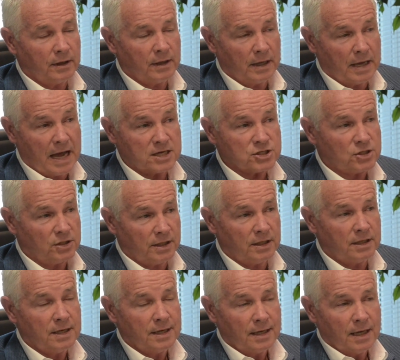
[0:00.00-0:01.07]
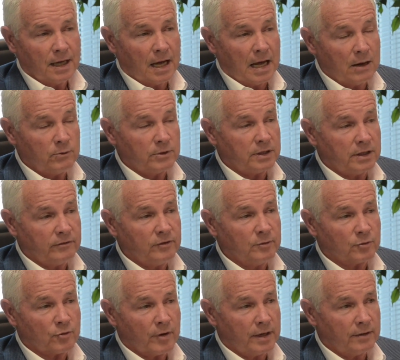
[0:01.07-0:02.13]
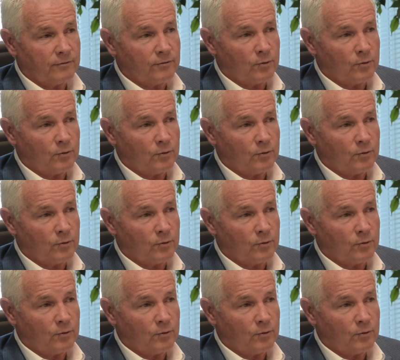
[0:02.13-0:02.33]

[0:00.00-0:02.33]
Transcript: Actually, I would give him credit